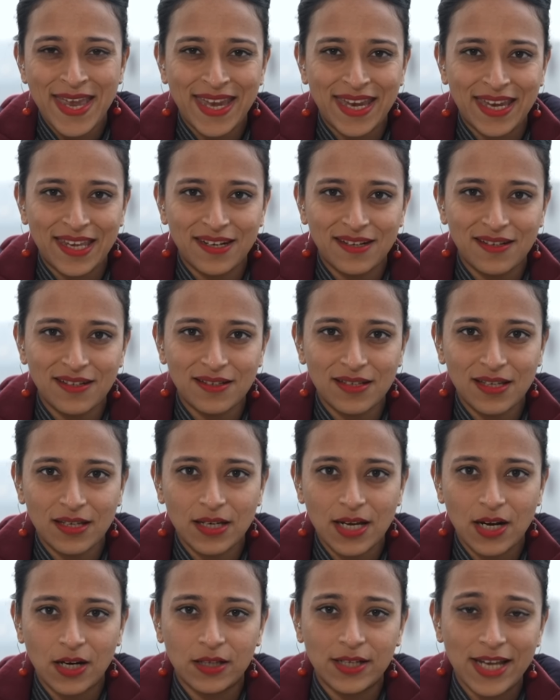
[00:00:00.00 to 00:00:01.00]
And
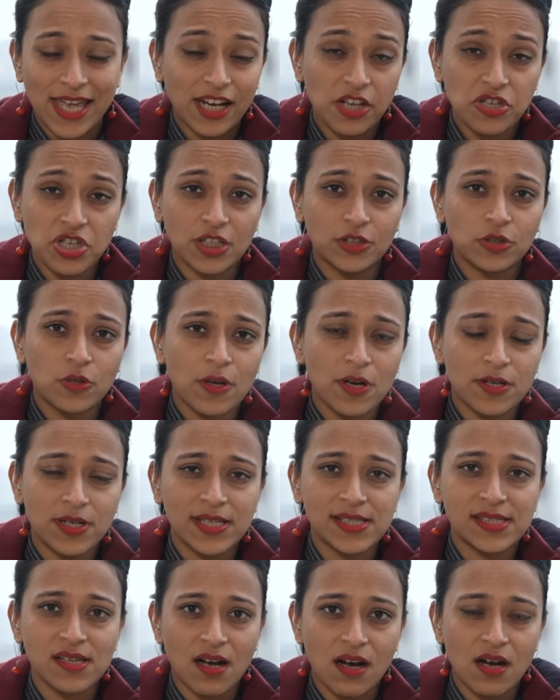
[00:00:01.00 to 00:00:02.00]
energy
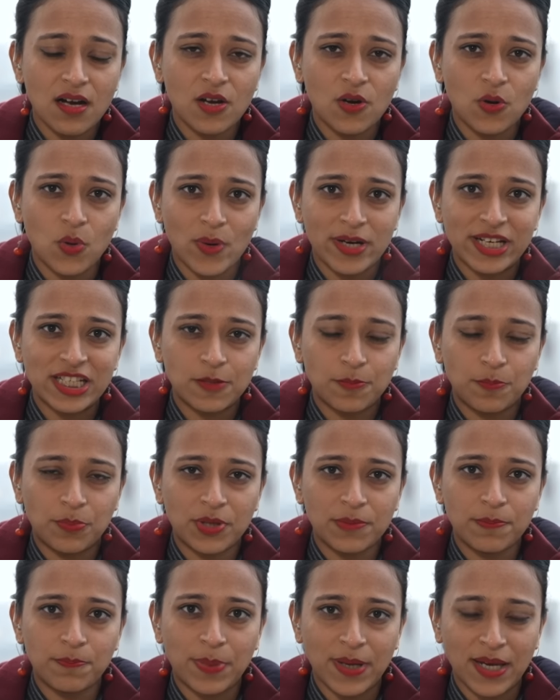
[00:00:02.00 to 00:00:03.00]
authorities are quite
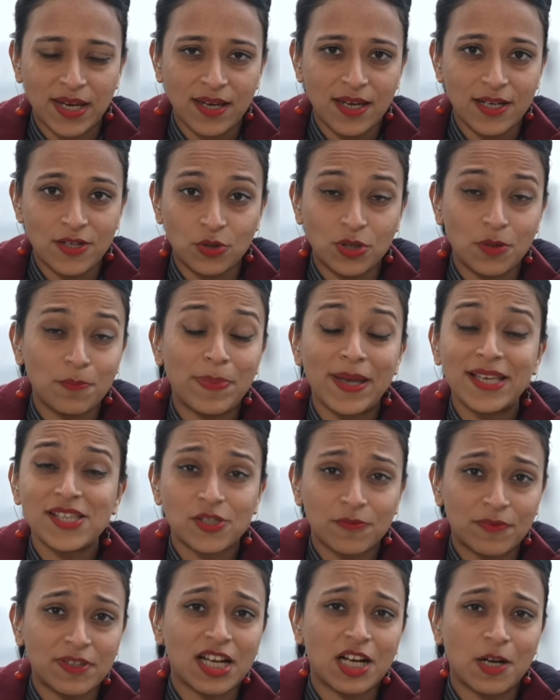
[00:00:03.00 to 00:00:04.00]
prepared to the
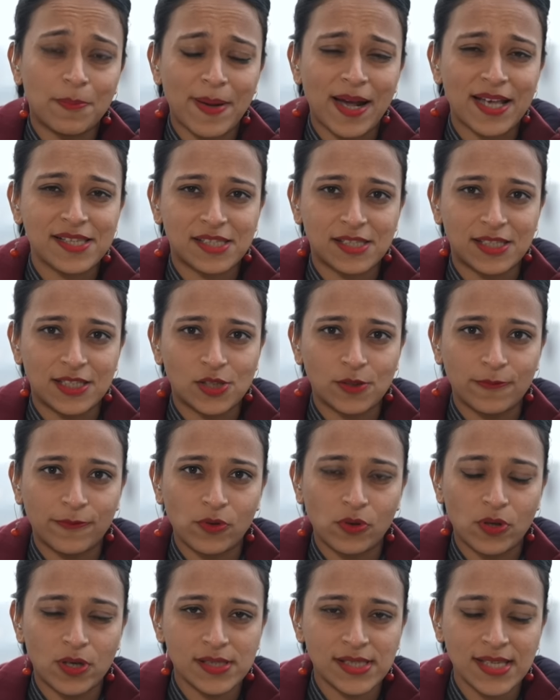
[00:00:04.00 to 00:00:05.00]
best of their capacities, of
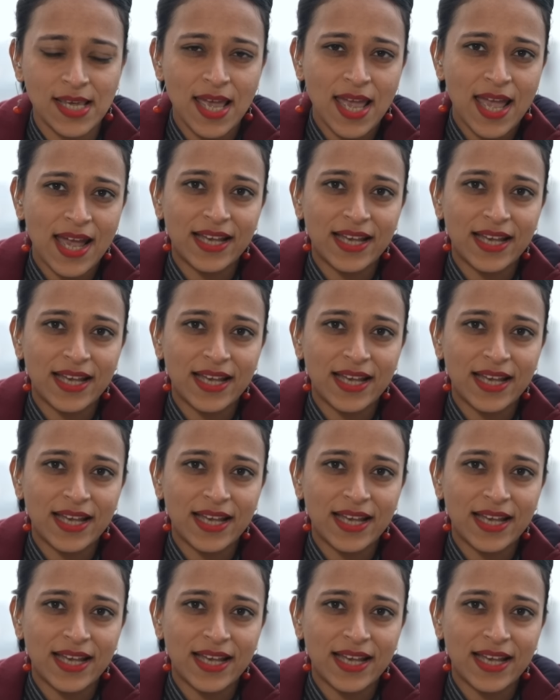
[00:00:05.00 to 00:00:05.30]
course.